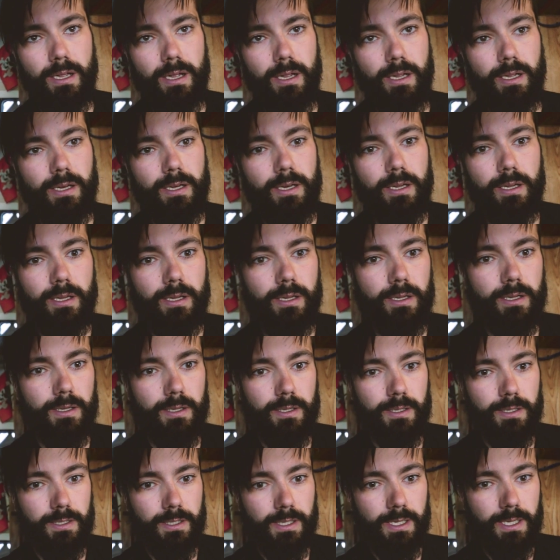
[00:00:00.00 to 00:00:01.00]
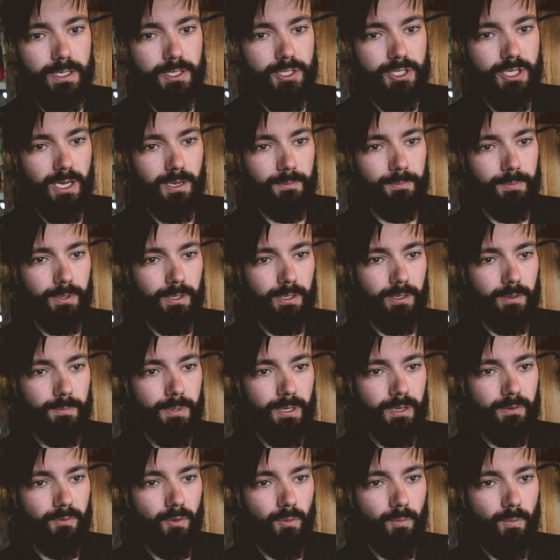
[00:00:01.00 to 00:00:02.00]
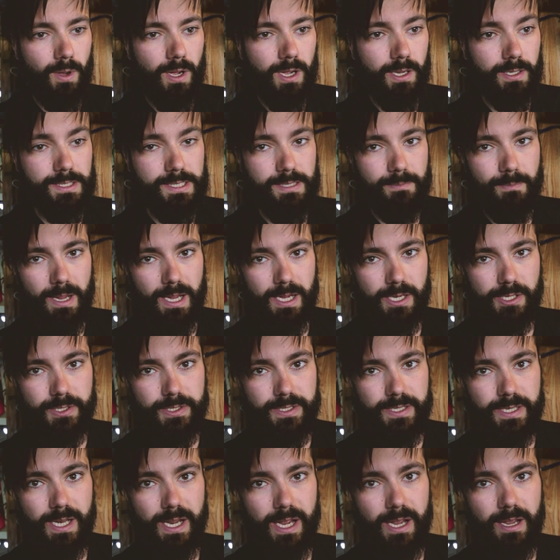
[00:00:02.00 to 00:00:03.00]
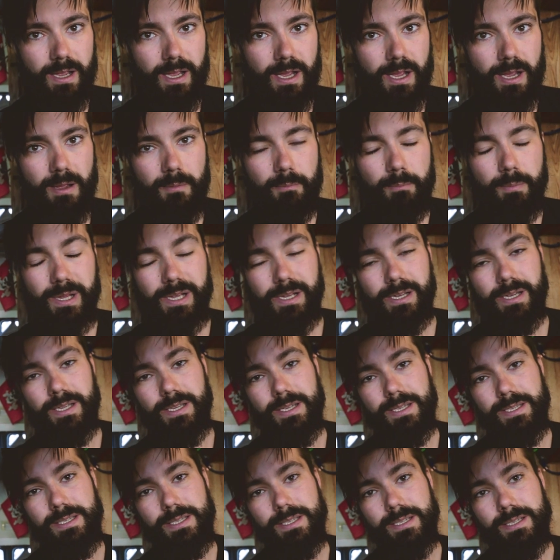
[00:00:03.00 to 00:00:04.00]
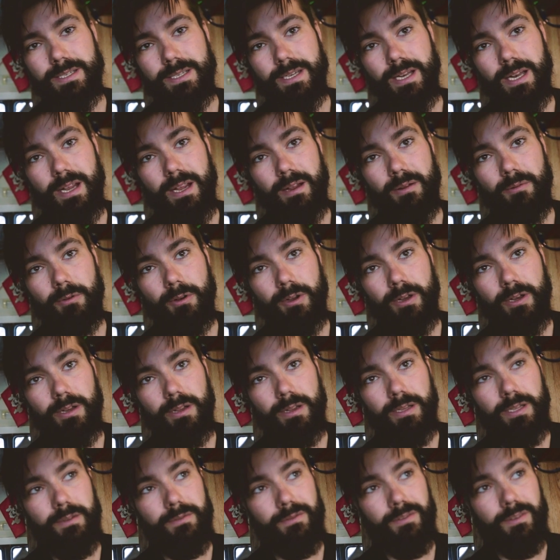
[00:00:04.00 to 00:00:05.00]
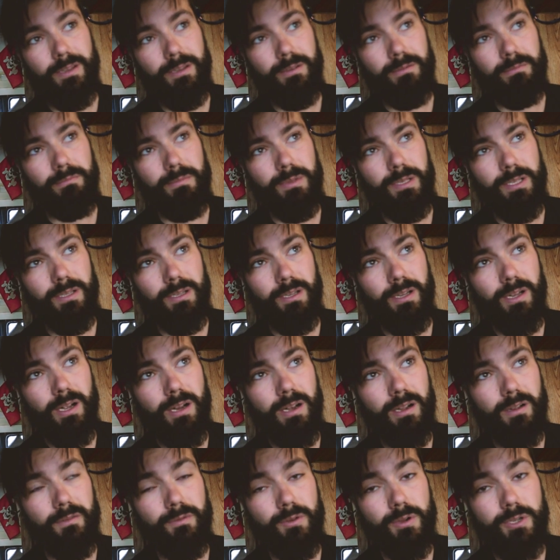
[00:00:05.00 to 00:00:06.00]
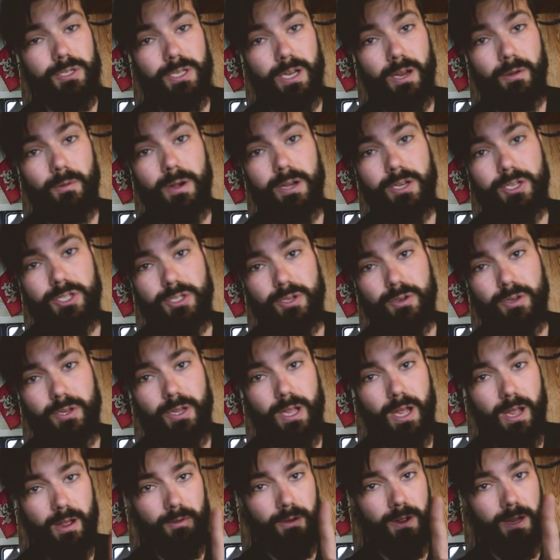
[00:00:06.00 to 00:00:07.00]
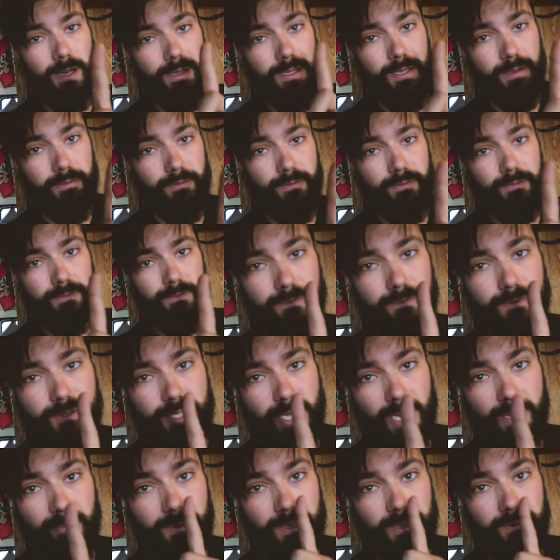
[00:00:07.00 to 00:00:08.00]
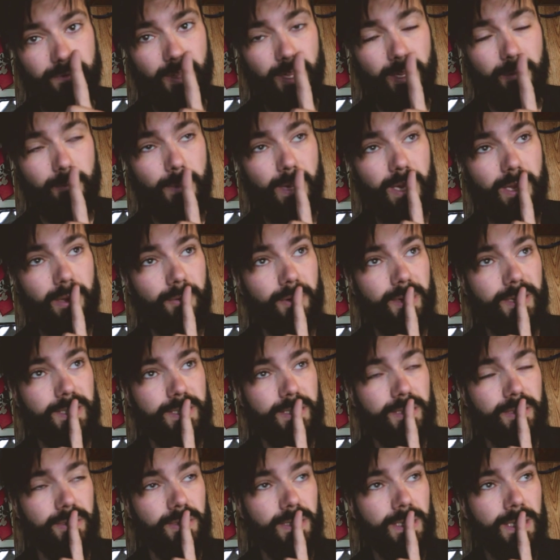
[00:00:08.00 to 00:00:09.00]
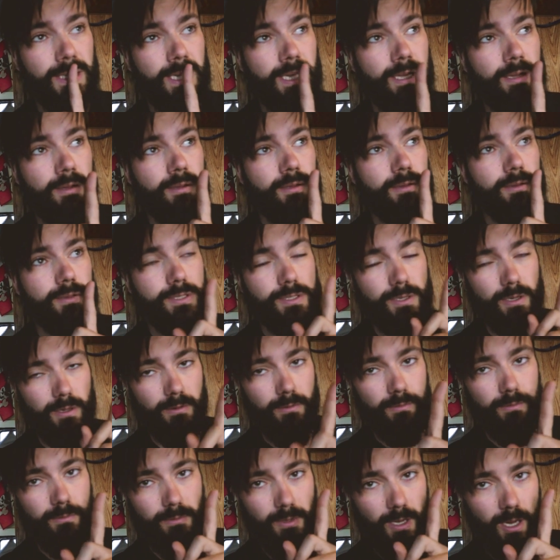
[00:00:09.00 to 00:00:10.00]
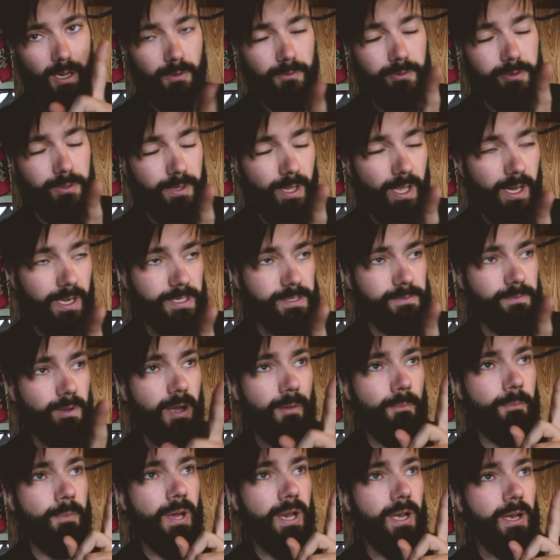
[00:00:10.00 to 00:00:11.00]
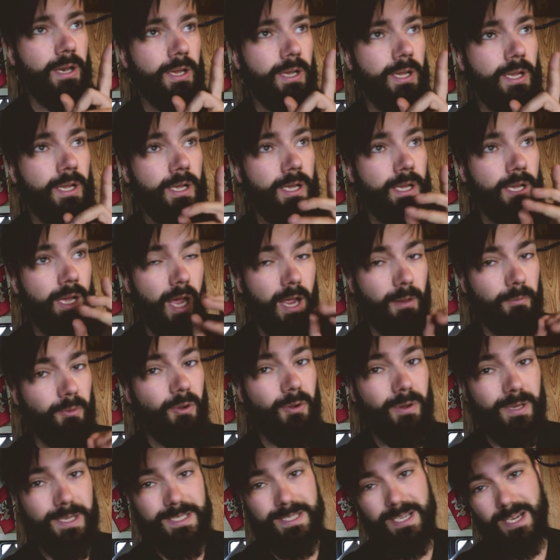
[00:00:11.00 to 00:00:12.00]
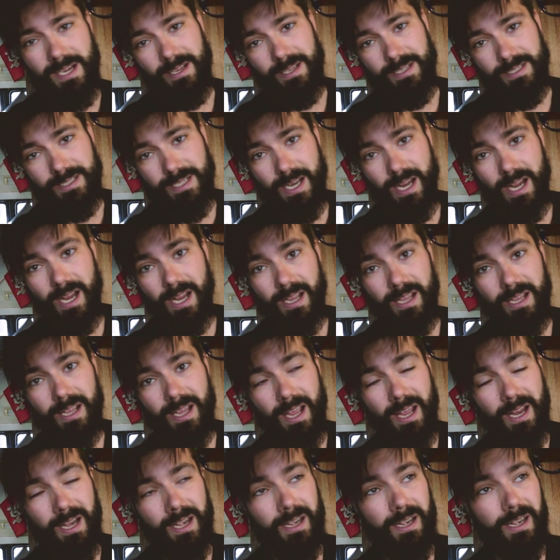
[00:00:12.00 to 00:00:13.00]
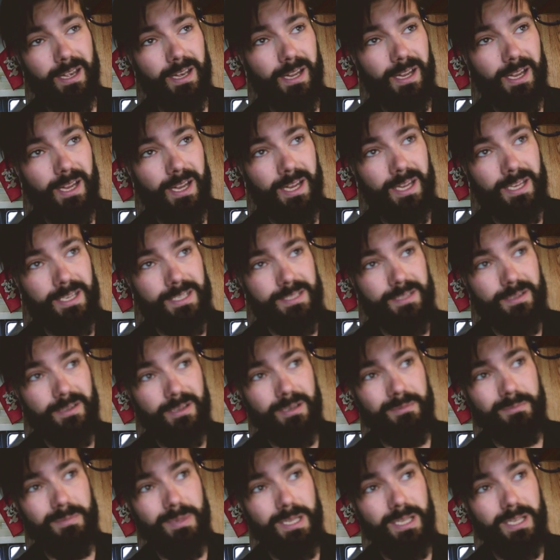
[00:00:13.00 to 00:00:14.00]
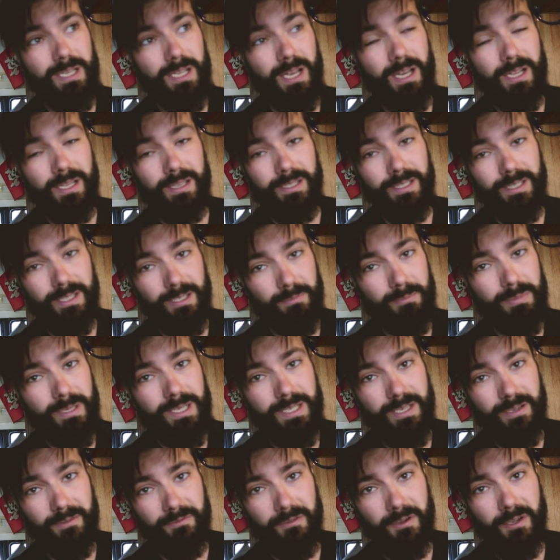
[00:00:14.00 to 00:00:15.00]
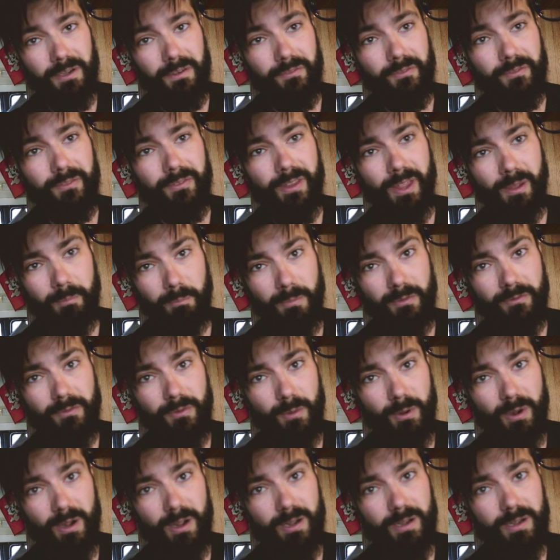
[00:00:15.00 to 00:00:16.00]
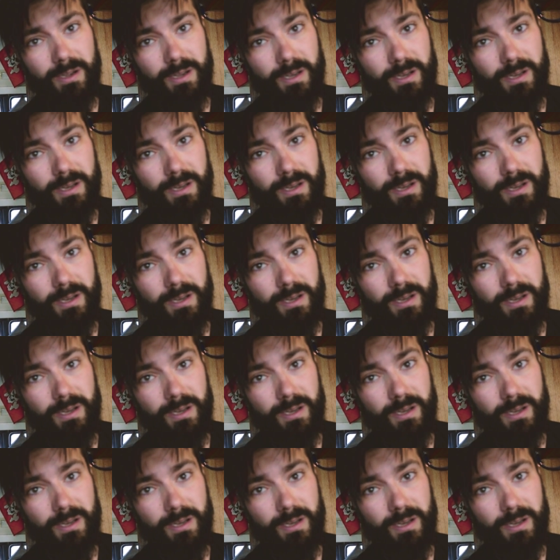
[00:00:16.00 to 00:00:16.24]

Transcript: I'm gonna get Champ a little bit of a walk, some action today, because today we're gonna leave him in the car. Unfortunately, I wanna show you how I leave Champ in the van, by the way, too. So I'll do that as well. But I'm going sailing today, and it's gonna be a little bit different than before.